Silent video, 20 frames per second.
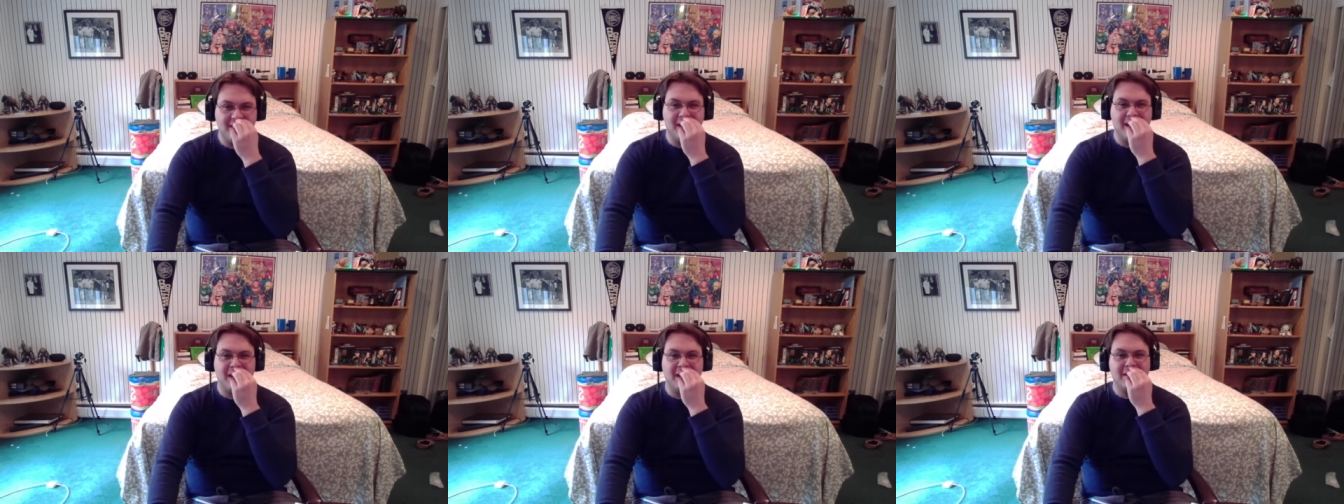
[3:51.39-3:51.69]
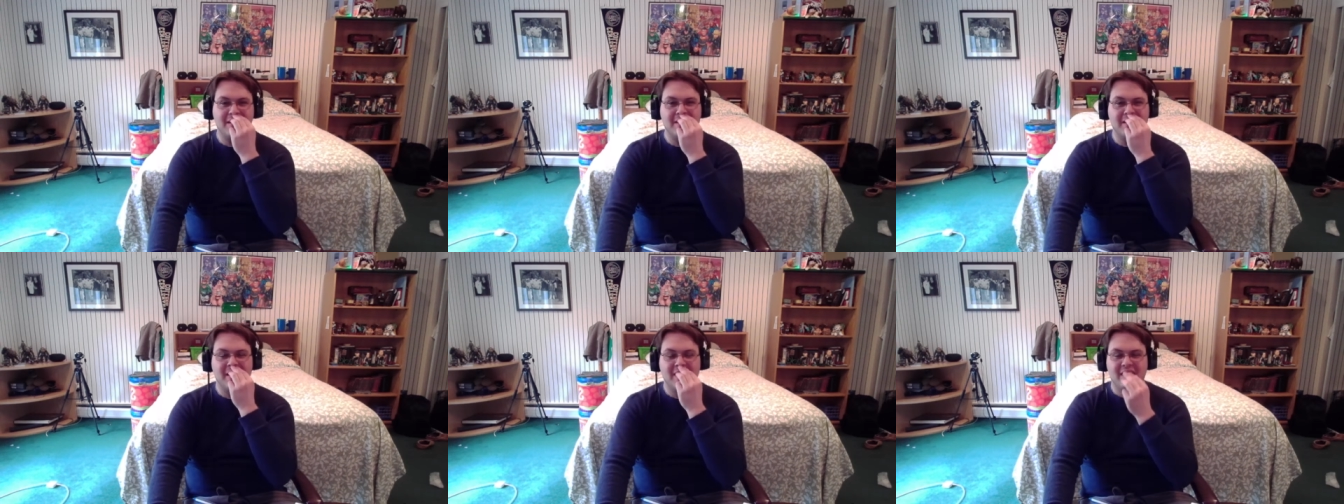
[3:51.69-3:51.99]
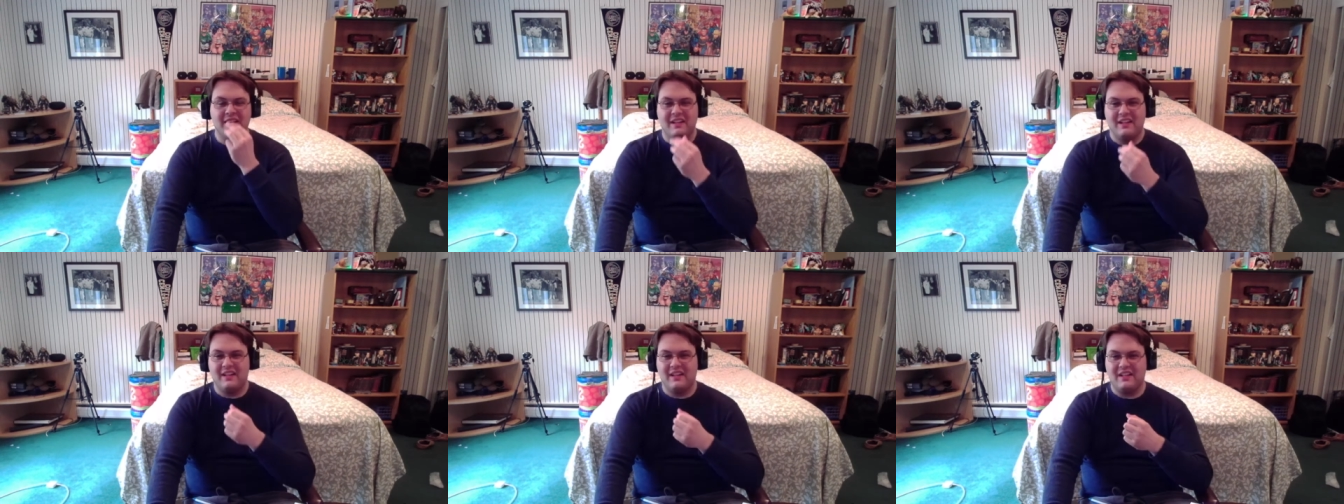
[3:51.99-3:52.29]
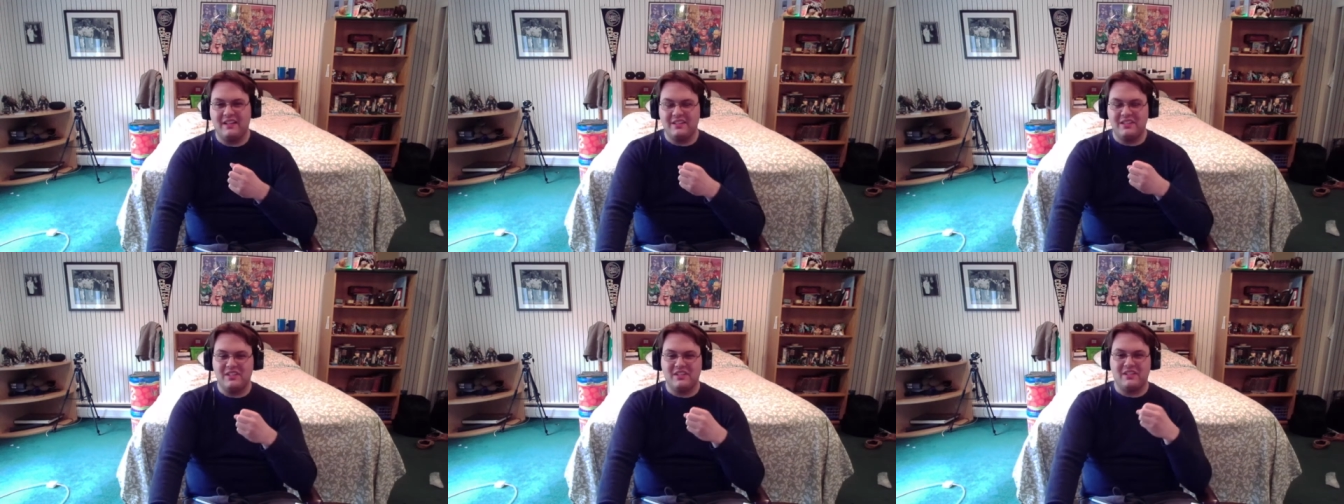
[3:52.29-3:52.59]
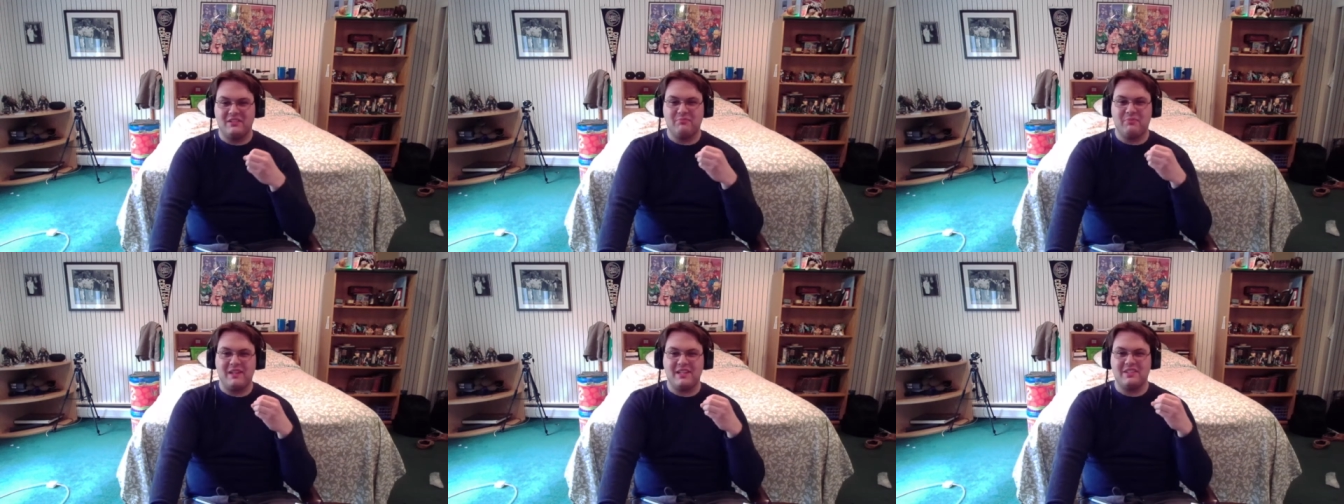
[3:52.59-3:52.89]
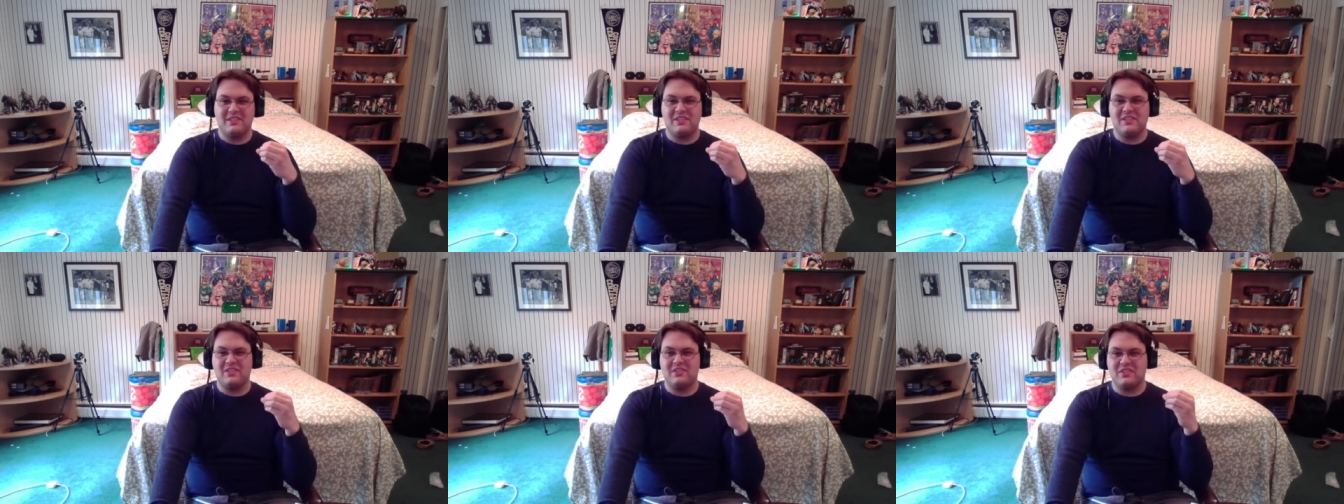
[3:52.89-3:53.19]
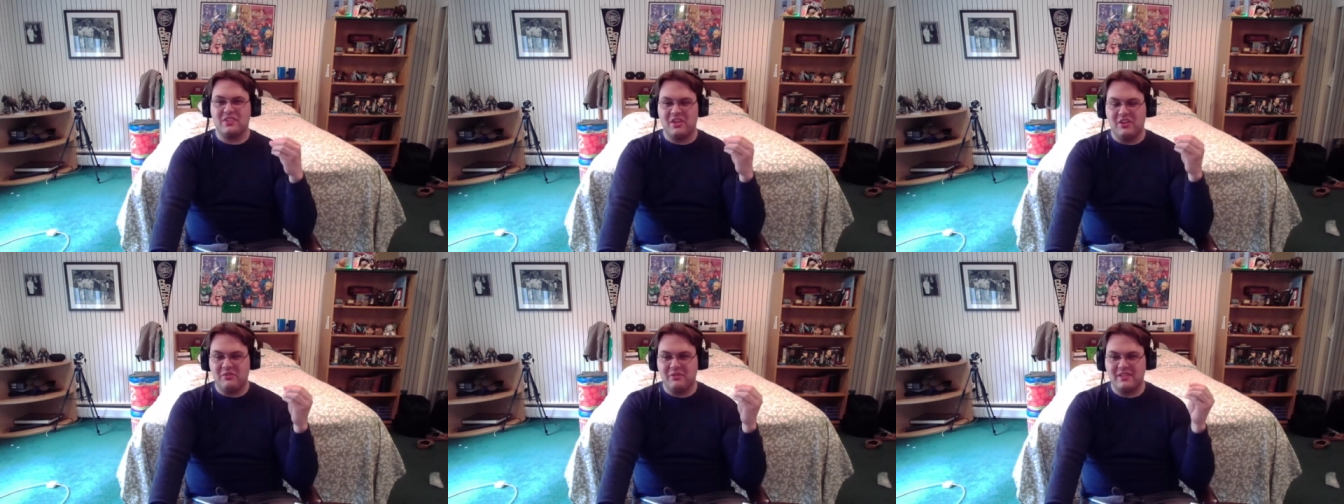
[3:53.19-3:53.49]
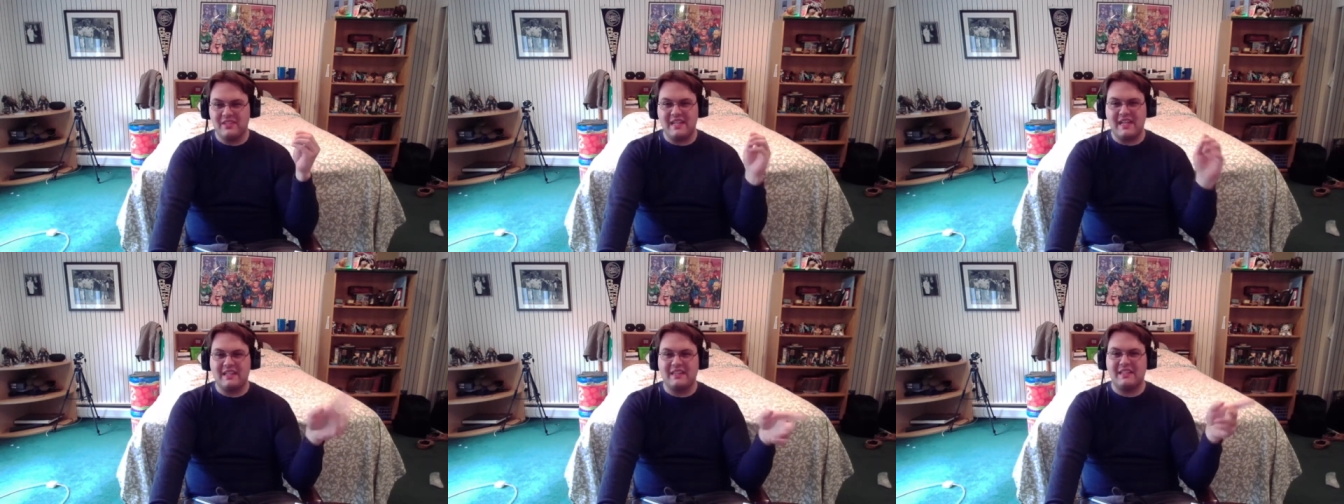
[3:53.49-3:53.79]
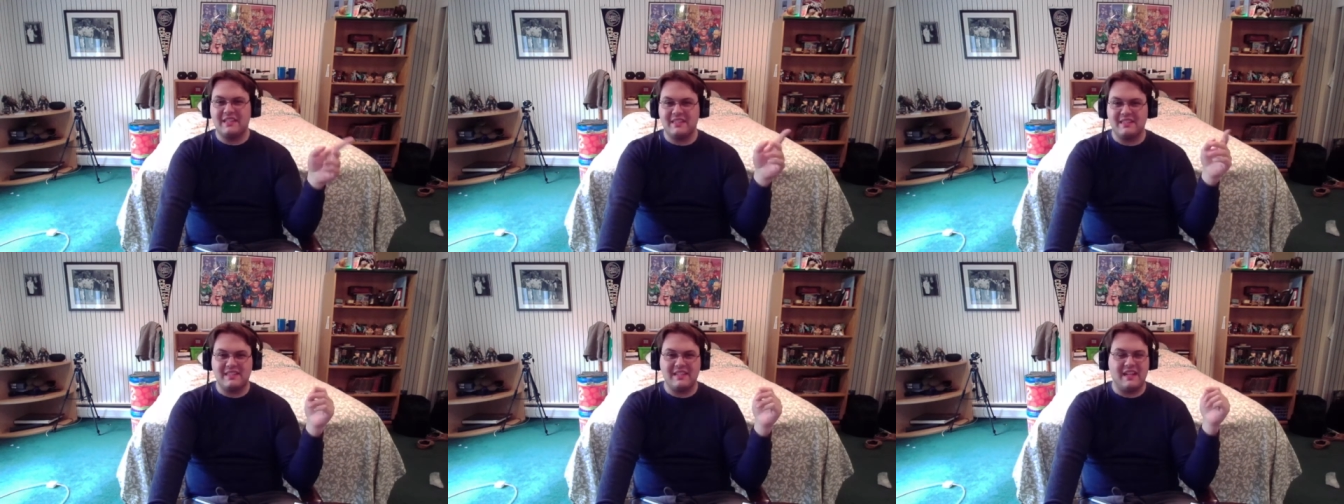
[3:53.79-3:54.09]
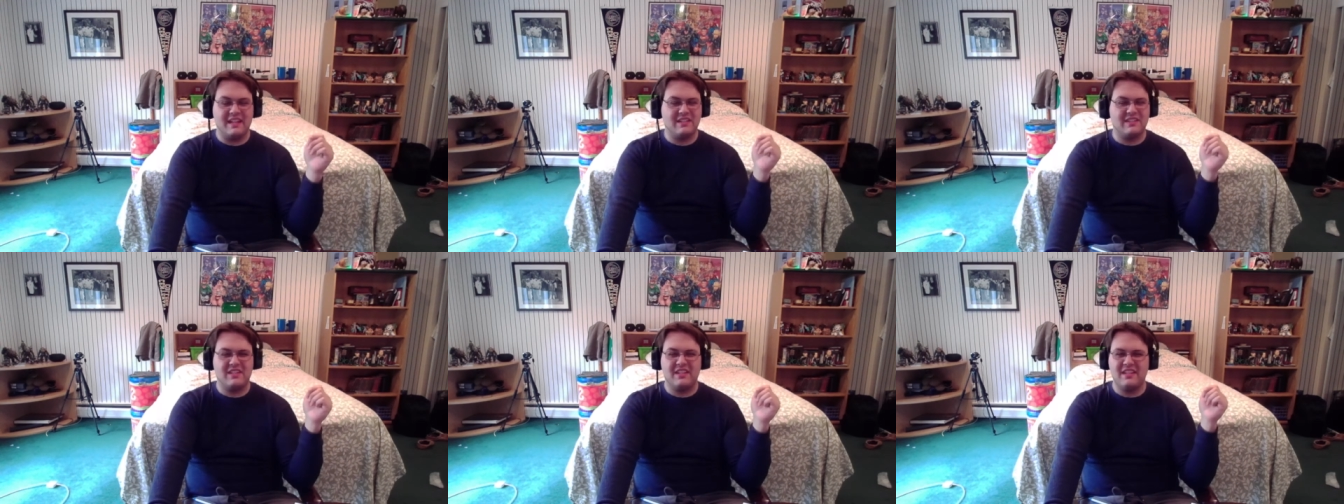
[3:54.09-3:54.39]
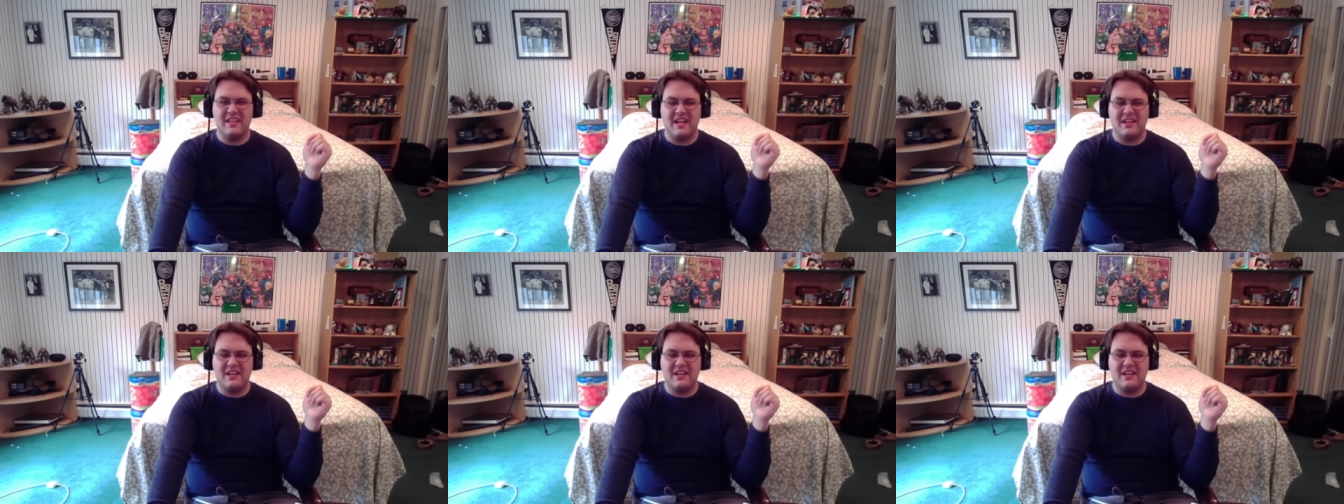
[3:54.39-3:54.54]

yen, basically just to go and take this stance.